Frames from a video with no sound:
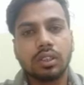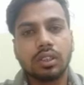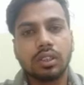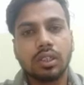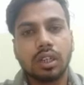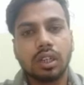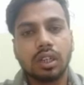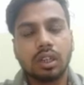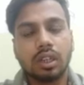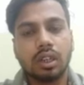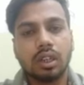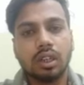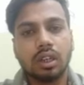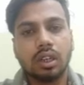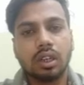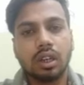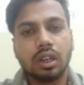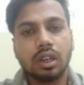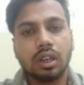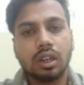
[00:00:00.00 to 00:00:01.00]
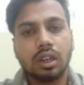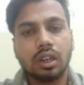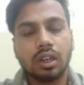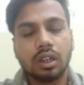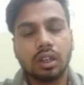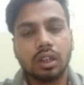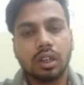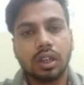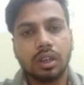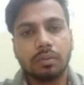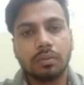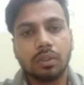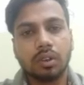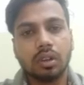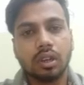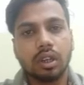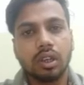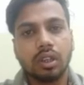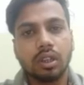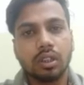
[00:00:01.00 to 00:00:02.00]
run time.
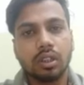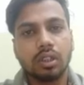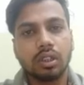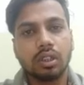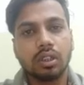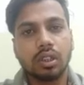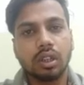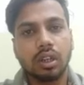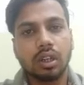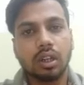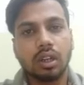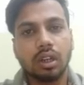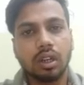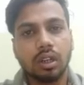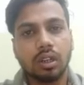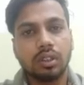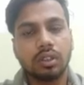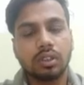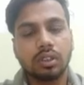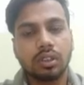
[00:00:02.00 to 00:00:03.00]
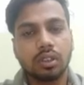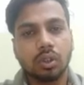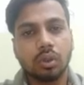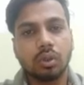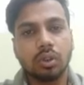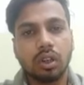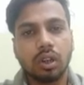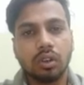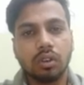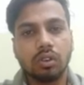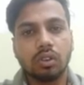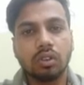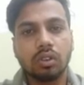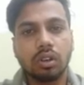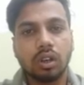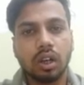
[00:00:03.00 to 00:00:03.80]
Okay. So now